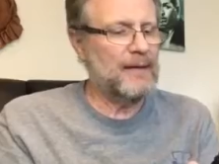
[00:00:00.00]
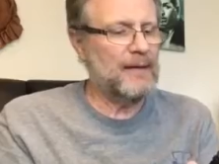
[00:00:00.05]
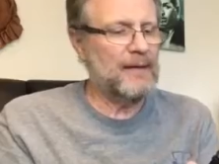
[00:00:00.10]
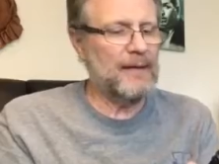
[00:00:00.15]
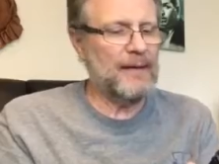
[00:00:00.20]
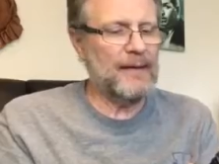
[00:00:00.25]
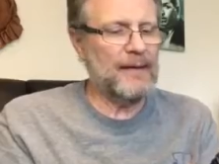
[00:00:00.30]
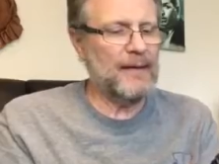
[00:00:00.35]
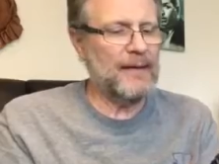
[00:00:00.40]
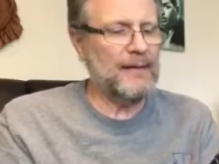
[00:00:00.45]

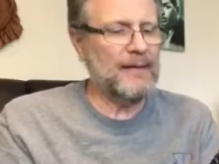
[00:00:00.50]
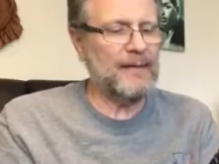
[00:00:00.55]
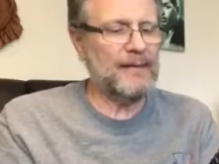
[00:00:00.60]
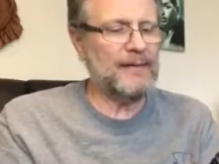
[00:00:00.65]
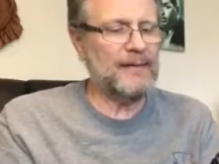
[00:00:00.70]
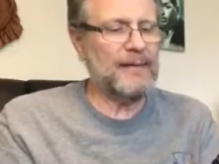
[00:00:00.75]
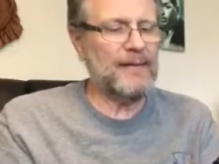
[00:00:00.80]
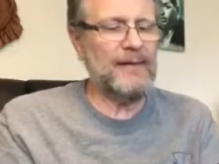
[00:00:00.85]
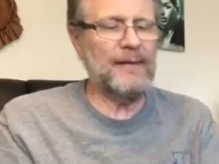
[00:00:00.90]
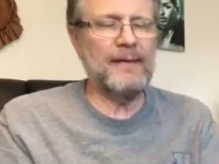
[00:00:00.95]
Uh, it,
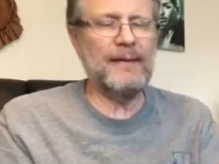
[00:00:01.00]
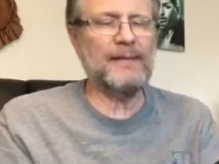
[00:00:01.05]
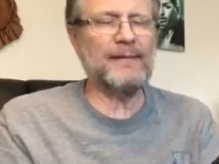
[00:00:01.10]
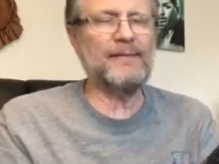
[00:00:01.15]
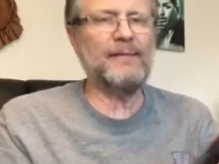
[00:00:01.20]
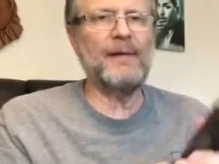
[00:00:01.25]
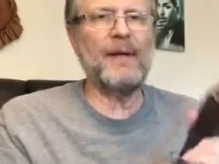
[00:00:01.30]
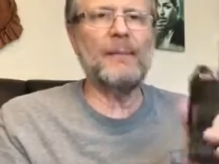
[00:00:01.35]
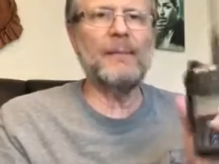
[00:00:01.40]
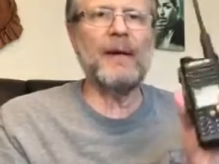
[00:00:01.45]
it's
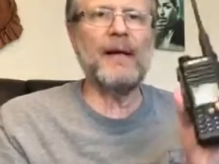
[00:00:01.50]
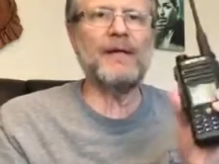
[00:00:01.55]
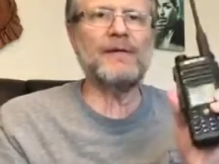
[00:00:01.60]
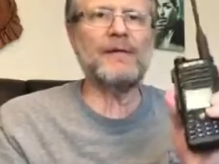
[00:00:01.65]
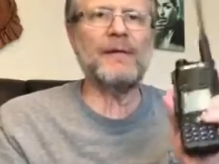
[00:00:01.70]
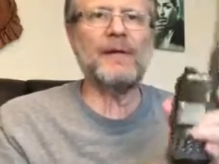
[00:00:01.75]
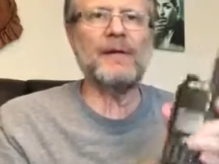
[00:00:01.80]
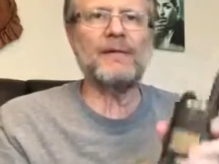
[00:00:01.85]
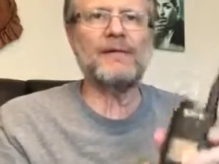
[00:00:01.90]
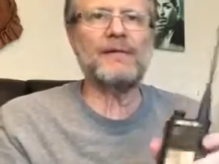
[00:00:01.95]

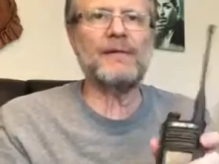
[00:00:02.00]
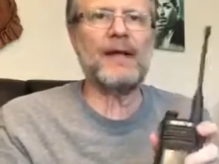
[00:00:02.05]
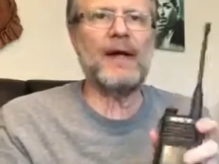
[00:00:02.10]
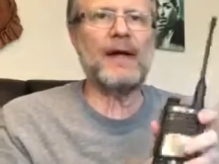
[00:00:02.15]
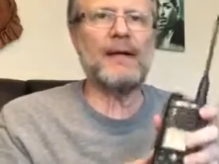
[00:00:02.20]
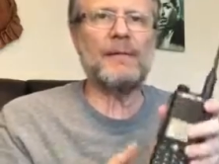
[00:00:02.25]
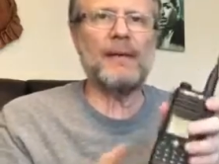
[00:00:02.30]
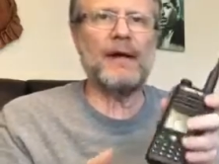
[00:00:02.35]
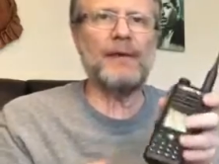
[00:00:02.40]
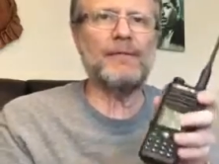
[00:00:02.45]
amazing. It's
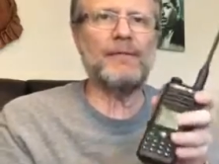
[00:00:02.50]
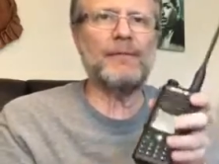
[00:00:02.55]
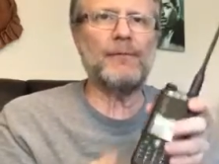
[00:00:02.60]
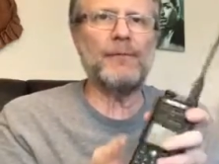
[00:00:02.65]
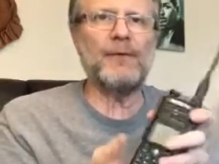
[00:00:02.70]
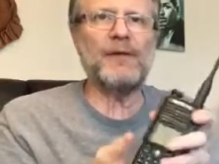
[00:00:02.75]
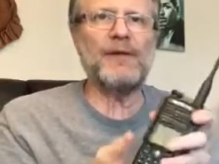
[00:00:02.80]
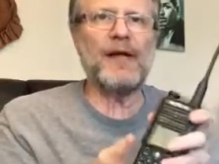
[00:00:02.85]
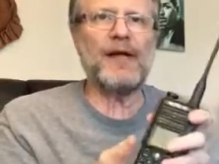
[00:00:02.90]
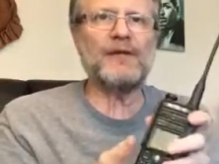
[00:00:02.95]
got about
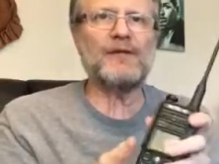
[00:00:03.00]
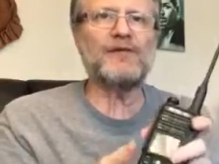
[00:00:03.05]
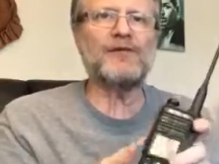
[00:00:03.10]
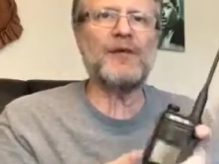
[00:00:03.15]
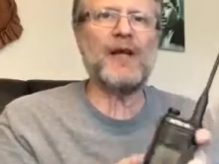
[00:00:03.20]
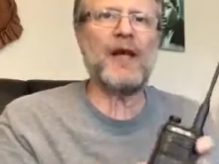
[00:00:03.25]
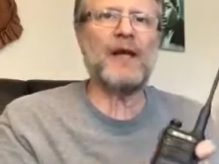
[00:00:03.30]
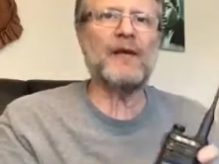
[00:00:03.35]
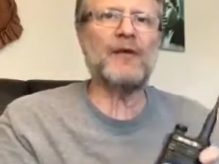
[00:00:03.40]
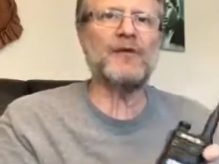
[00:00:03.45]
3,000
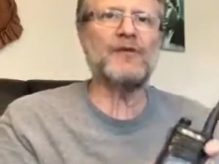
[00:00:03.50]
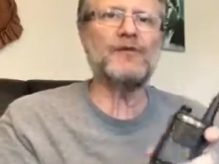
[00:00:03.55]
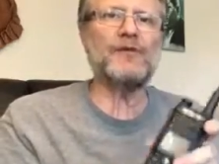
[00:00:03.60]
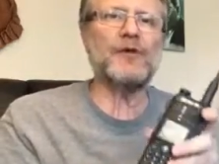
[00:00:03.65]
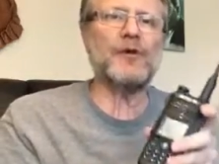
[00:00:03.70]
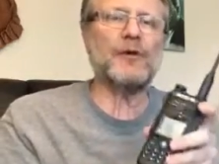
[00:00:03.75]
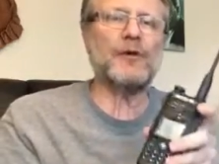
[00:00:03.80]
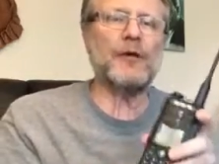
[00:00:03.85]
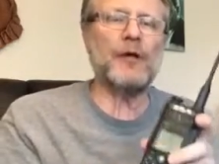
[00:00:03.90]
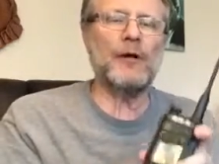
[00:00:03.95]
channels.
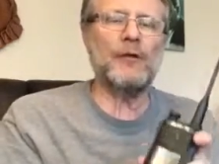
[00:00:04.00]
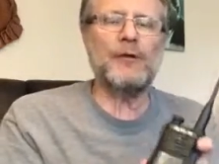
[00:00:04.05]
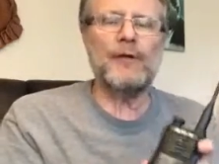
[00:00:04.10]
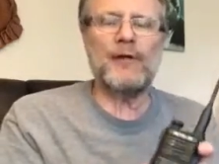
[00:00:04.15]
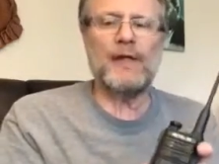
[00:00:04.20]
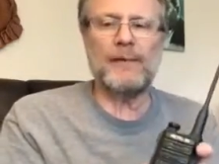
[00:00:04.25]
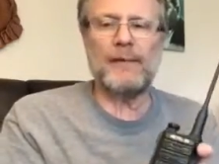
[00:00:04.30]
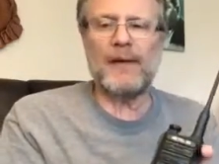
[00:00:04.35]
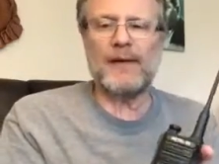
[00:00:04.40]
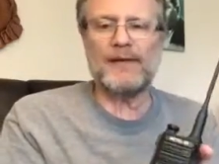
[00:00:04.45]
You can load
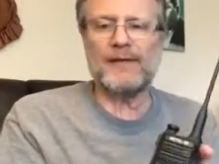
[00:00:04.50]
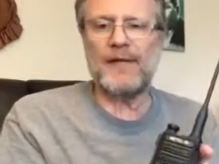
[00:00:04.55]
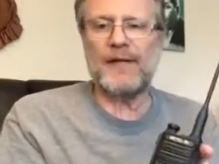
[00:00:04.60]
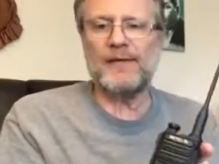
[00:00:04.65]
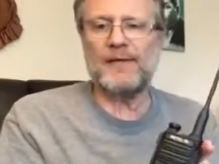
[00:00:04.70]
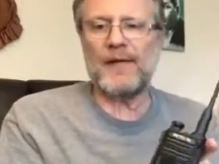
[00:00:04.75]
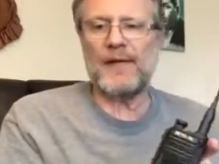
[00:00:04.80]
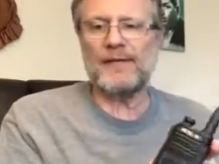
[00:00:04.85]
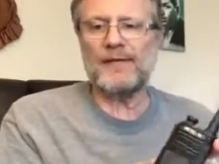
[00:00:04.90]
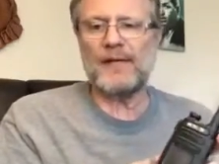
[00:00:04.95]
in about
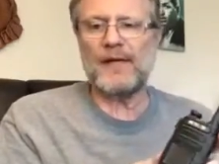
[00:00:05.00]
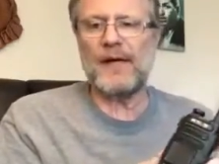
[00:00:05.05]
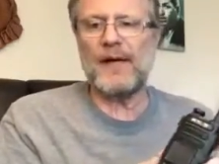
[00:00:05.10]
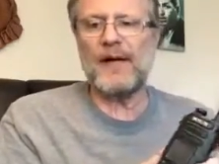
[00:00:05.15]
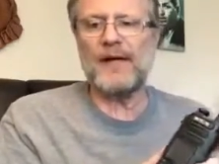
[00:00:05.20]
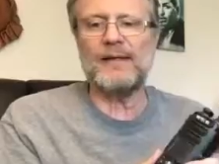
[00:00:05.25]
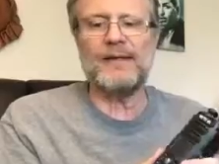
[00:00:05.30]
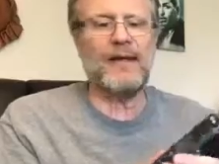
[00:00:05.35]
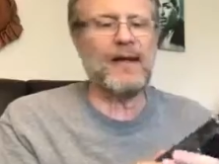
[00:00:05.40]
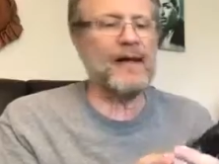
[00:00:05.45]
10,000
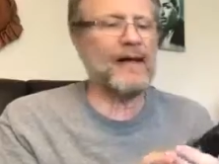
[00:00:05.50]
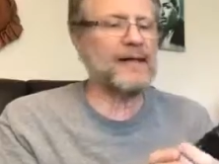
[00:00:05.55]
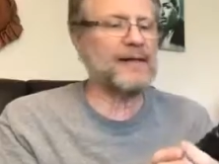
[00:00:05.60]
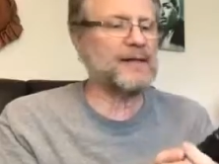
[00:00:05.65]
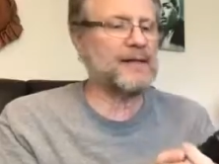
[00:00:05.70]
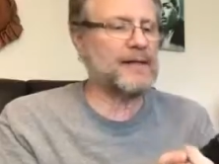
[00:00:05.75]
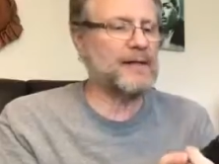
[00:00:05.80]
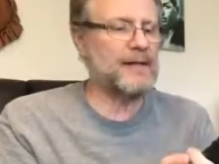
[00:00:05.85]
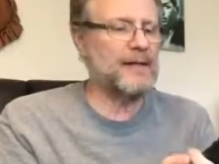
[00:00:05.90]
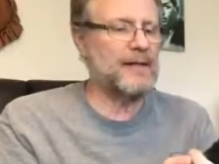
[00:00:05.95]

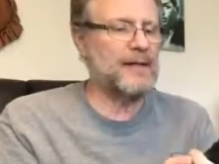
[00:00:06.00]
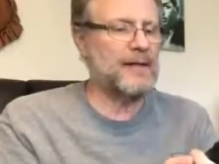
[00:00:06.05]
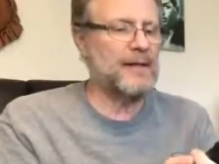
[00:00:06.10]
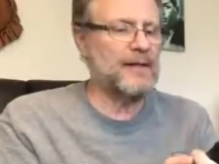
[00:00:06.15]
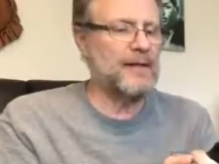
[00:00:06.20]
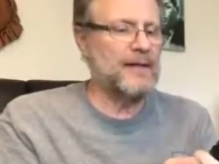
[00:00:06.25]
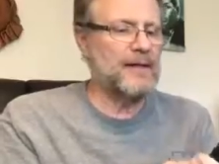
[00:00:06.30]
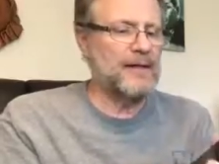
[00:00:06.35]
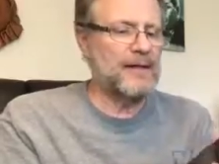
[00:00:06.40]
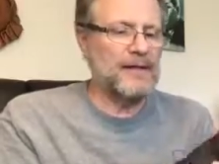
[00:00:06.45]
contacts
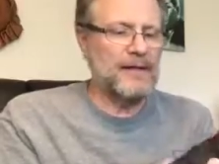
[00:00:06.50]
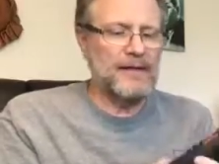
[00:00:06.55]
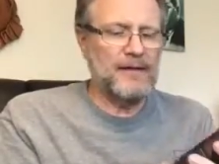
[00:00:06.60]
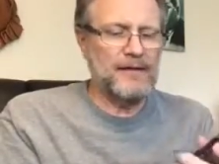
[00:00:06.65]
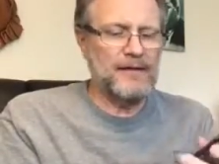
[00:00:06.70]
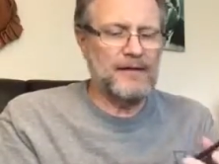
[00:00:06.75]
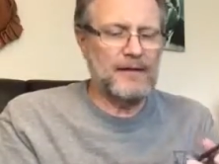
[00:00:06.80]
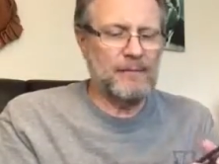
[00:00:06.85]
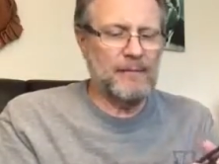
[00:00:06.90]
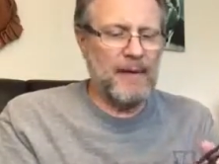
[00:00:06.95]

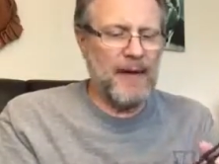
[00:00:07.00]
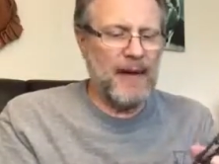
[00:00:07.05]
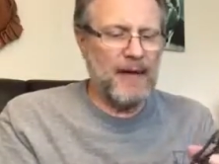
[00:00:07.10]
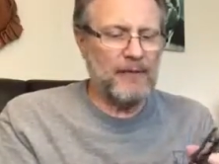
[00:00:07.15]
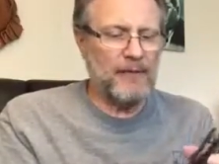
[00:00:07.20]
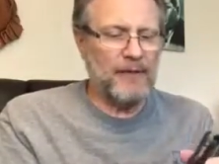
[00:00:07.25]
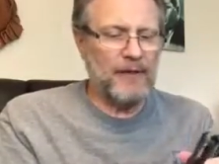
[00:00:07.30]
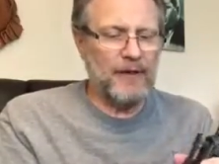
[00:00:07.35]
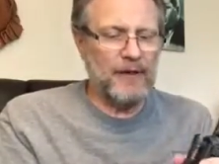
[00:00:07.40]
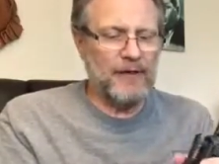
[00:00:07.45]
the
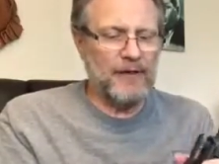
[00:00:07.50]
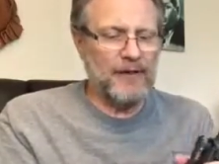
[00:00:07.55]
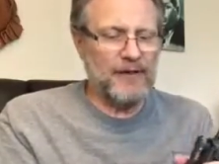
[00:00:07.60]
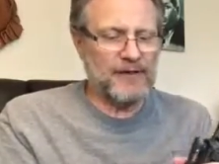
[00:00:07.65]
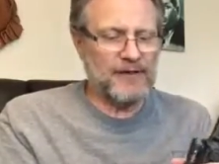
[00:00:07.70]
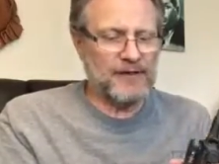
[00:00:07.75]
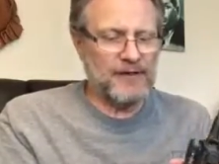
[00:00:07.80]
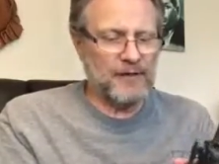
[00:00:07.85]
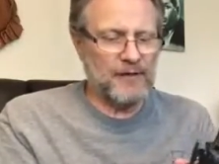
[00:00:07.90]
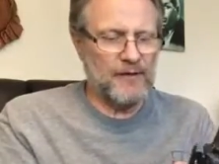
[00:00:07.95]
battery on
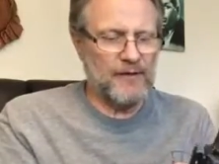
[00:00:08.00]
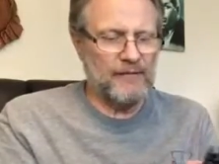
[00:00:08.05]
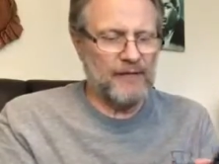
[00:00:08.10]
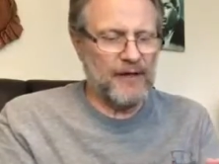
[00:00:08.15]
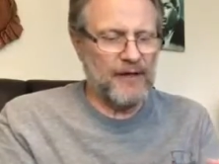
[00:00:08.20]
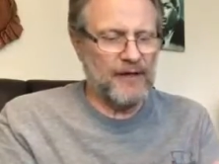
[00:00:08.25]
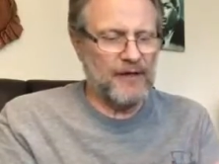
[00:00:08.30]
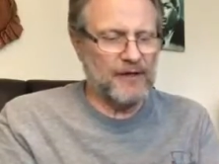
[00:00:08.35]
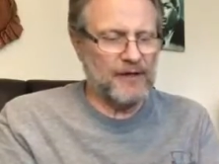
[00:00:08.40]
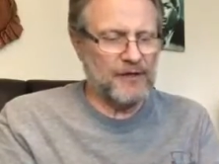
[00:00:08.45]
this, or even
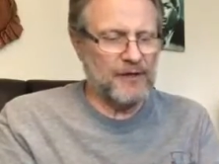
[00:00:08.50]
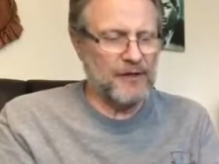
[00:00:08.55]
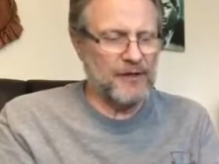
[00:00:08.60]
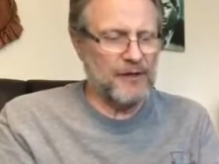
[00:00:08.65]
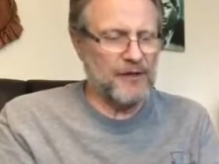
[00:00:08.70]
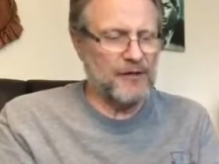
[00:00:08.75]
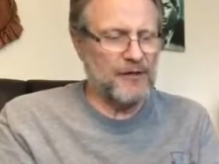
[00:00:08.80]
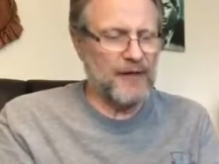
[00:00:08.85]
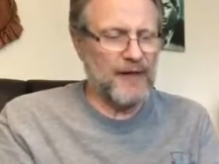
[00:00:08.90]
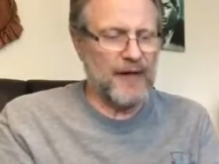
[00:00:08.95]
how you
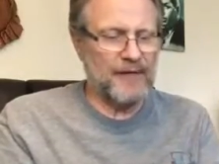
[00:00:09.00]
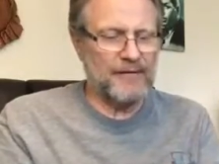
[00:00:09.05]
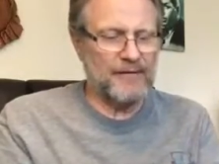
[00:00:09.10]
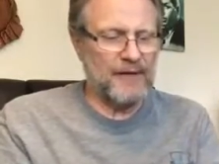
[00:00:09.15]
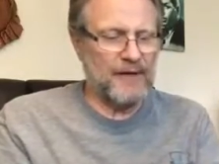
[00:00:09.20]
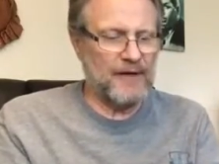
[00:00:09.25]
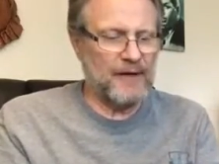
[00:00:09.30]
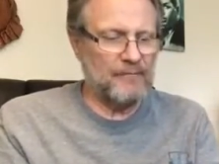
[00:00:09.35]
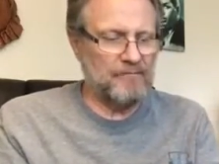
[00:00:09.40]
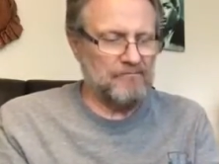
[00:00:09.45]
secure that
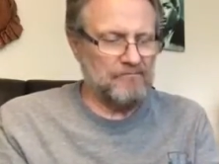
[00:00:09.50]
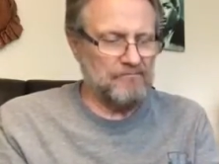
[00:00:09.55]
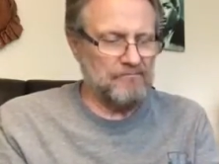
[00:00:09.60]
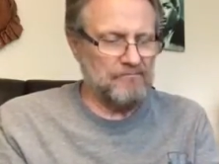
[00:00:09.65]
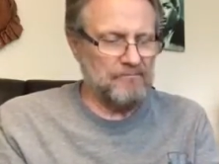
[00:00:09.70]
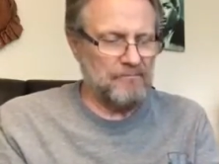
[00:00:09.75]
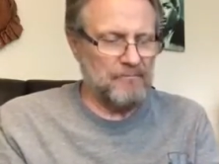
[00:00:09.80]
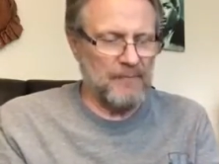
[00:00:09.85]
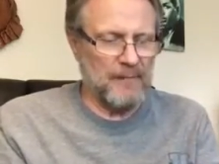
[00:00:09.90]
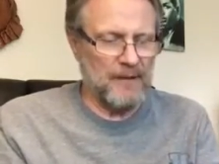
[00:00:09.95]
thing,
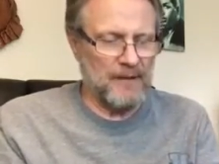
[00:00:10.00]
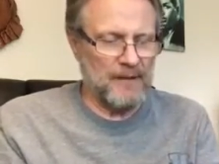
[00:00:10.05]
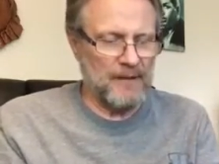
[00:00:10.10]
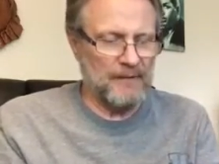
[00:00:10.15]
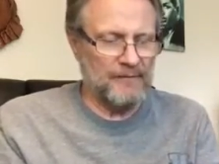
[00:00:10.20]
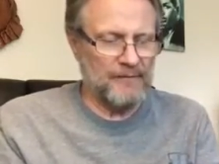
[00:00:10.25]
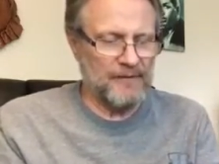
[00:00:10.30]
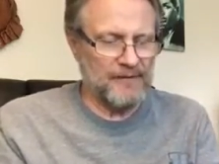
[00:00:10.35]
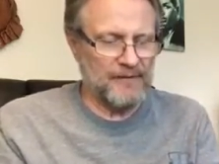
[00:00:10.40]
I love